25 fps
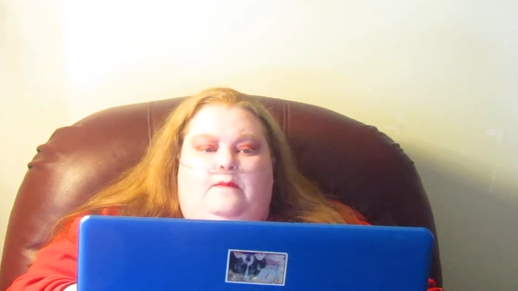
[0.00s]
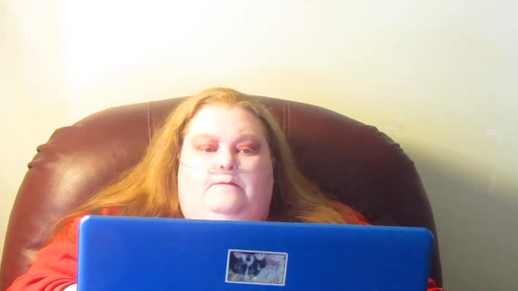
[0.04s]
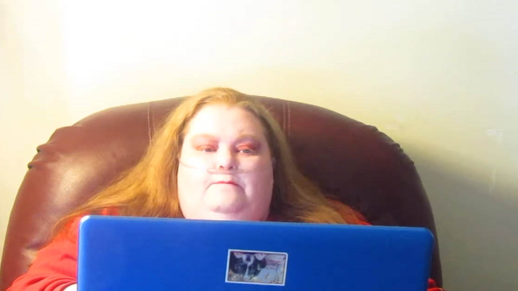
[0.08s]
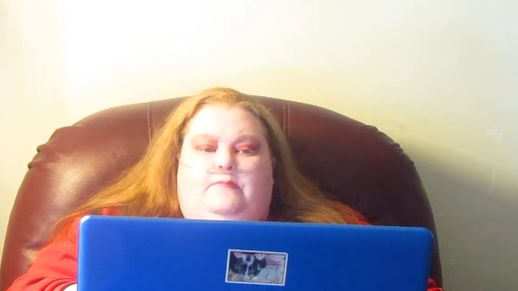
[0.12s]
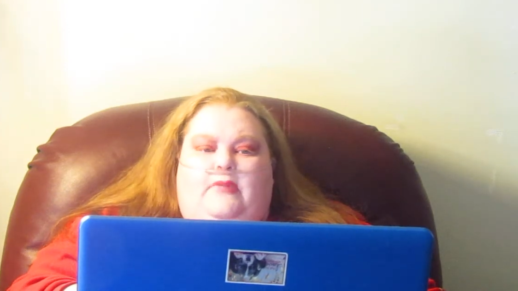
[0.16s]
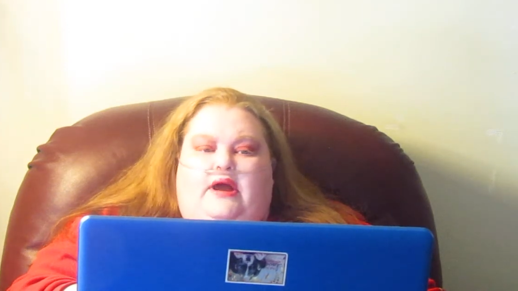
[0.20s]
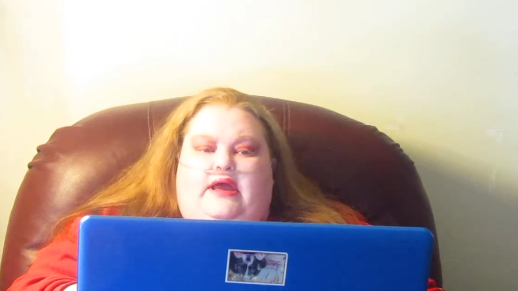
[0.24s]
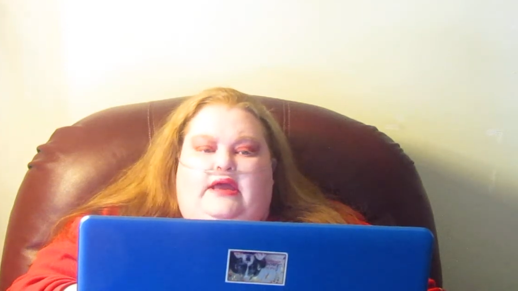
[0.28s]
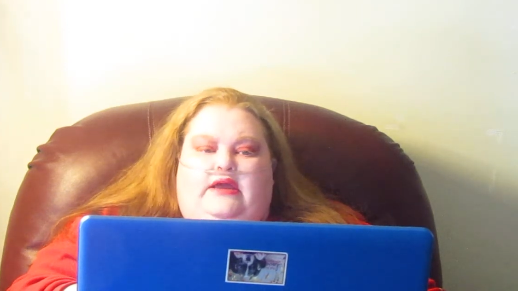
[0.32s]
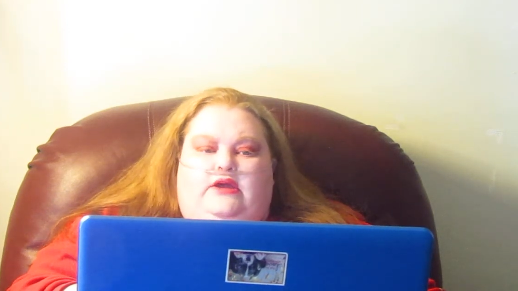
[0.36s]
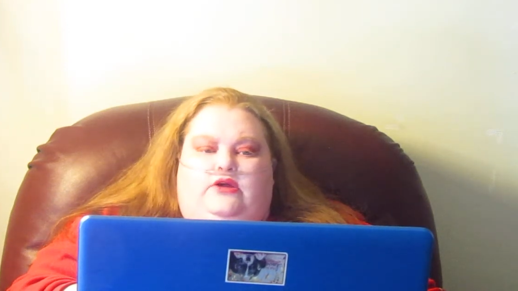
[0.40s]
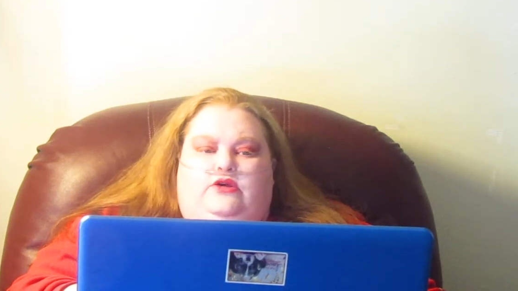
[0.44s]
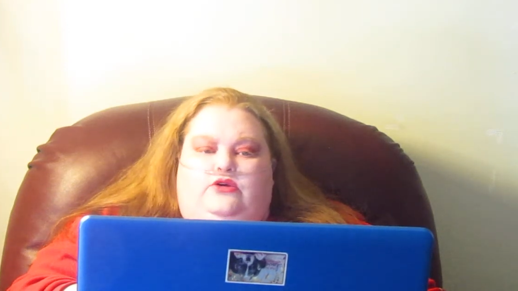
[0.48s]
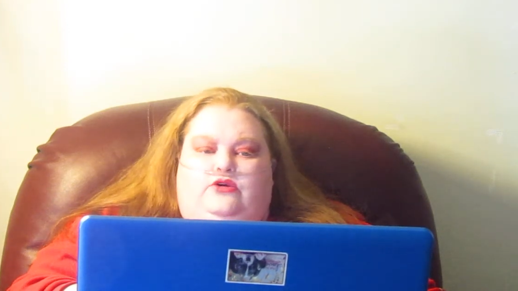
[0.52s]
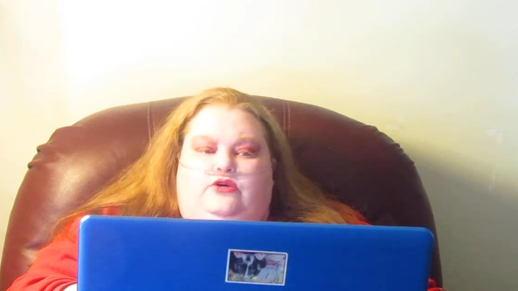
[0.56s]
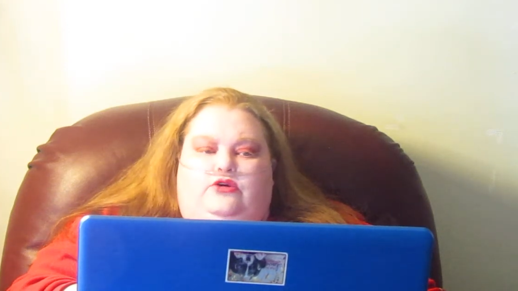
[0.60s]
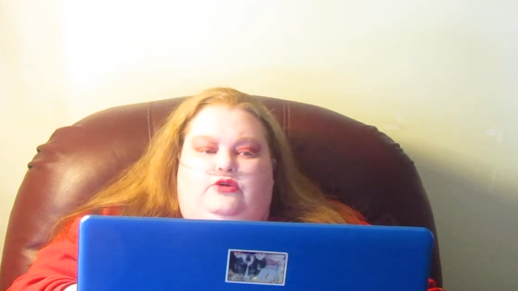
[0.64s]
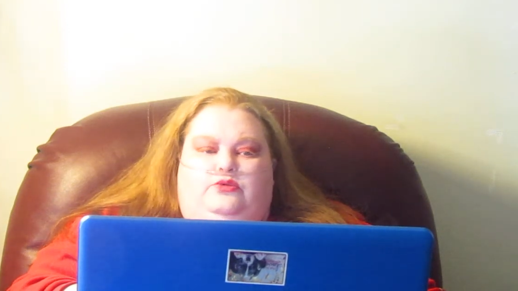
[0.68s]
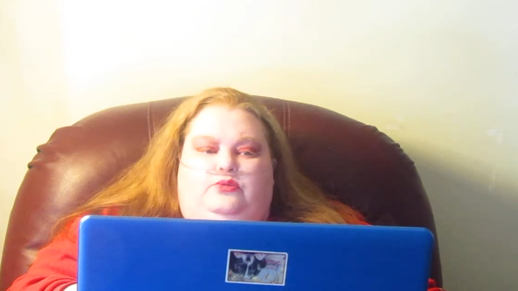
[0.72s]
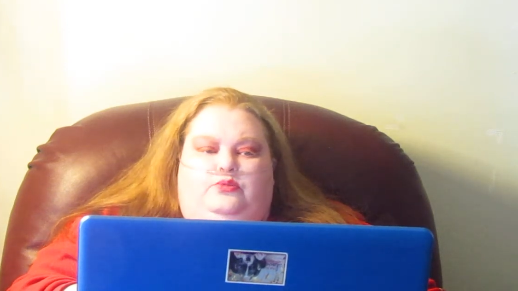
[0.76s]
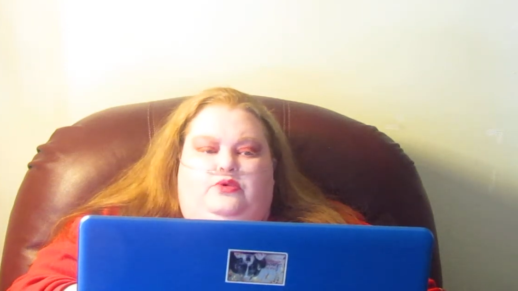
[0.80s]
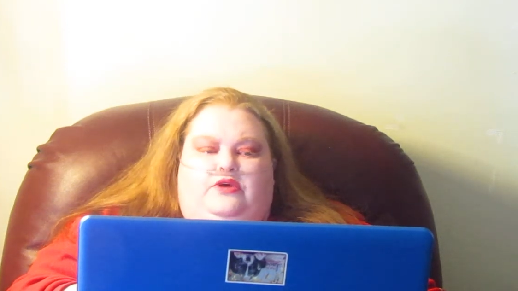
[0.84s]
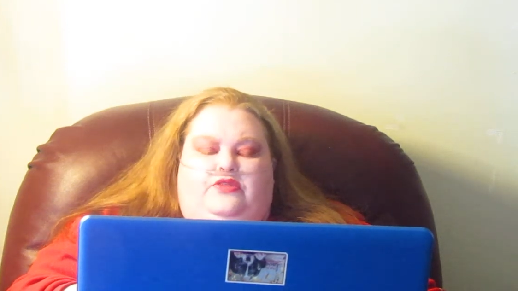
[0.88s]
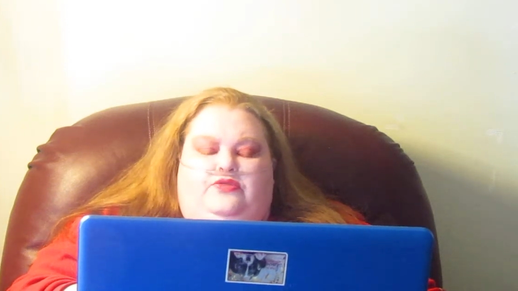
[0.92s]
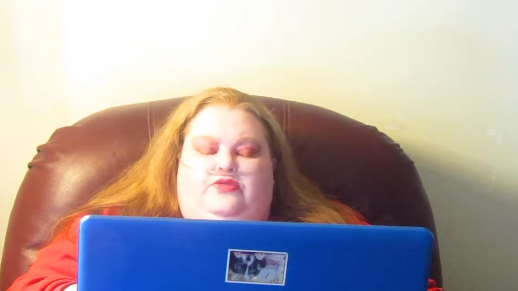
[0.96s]
my
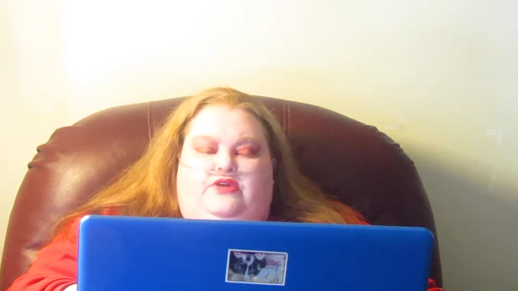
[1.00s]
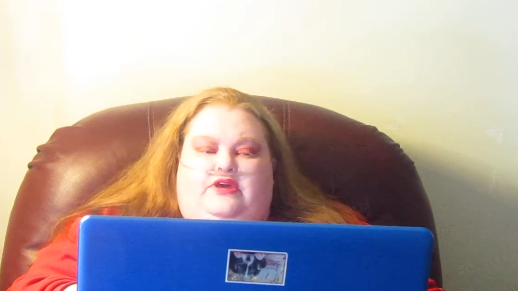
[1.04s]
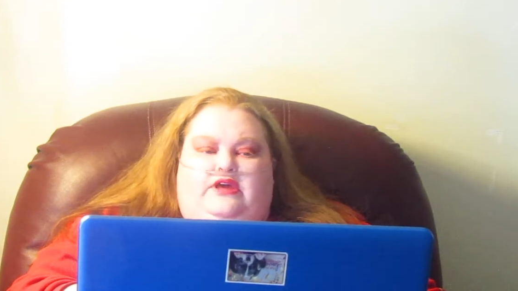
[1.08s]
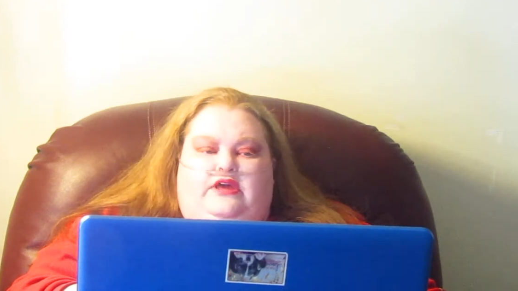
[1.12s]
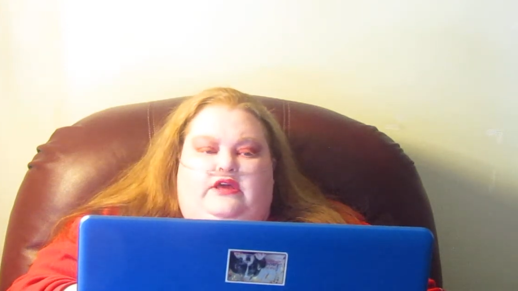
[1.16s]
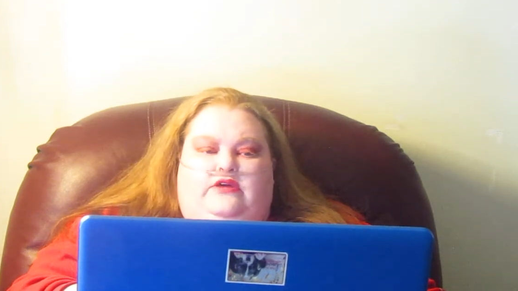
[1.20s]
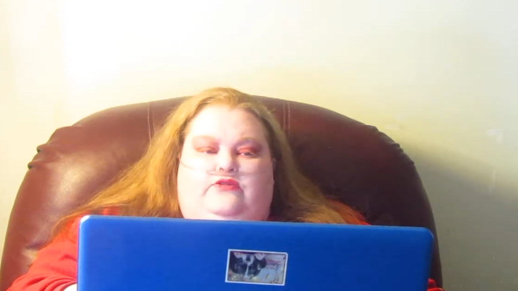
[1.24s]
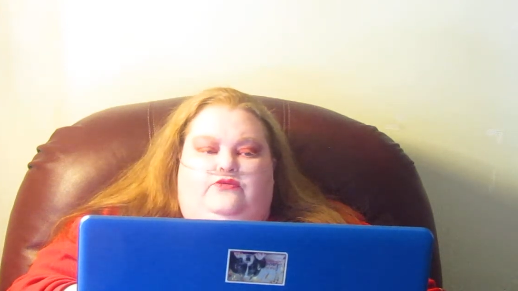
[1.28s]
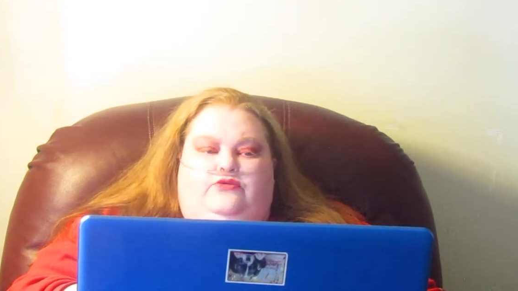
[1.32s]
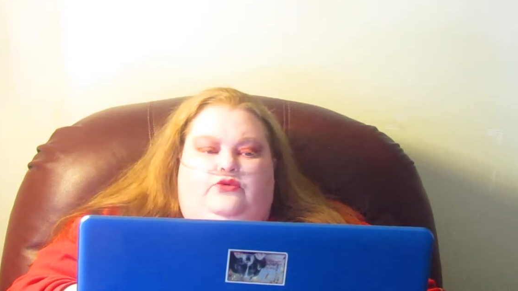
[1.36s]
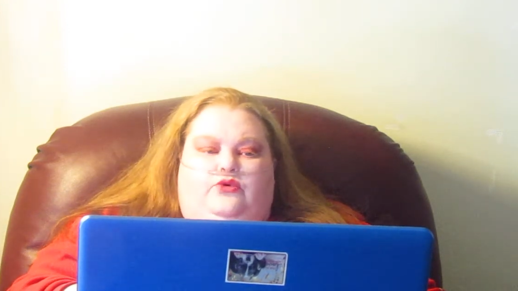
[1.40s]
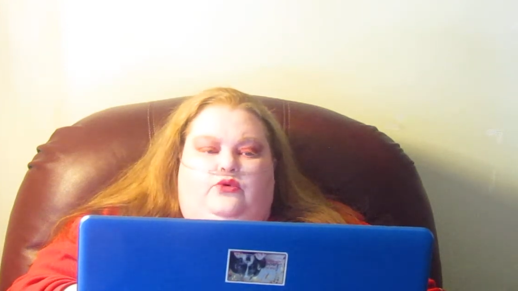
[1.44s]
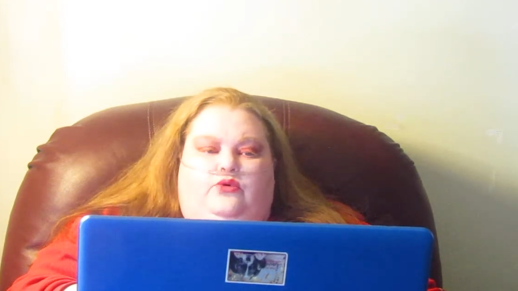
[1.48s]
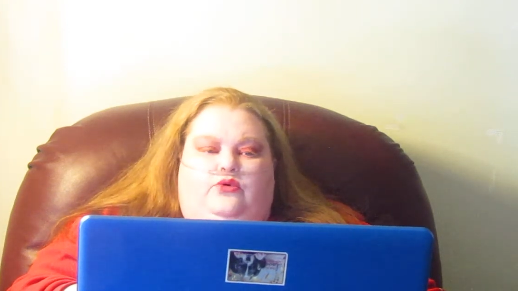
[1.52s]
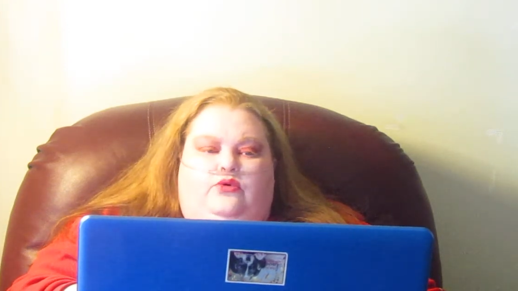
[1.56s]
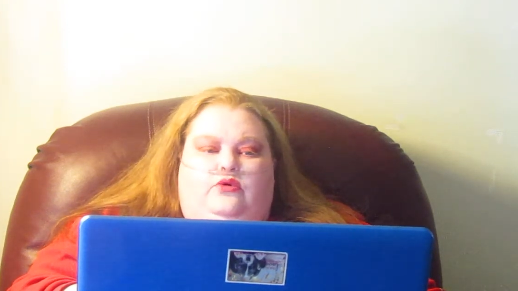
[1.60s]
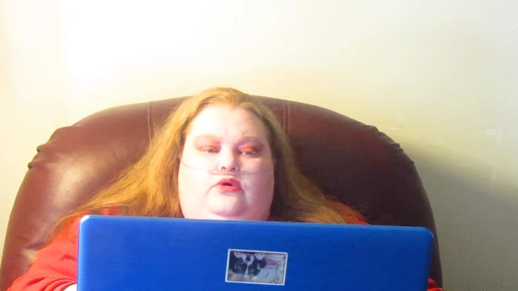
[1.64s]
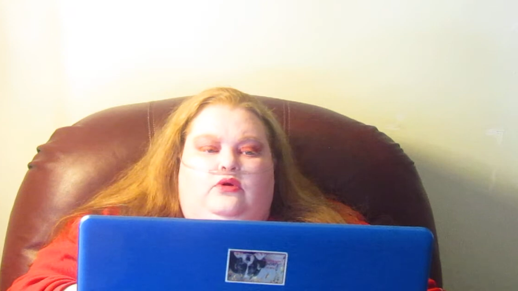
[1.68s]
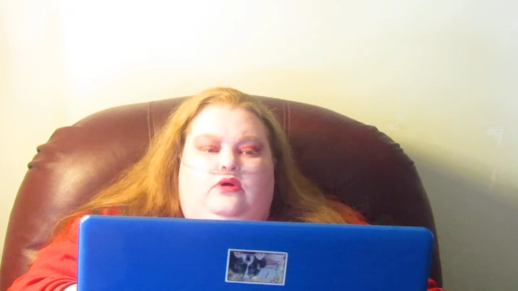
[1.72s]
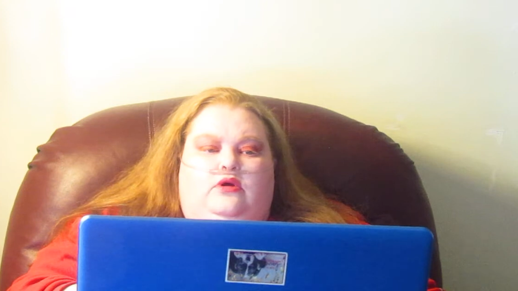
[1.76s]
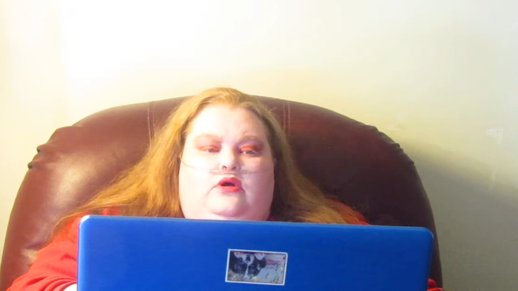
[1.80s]
good with evil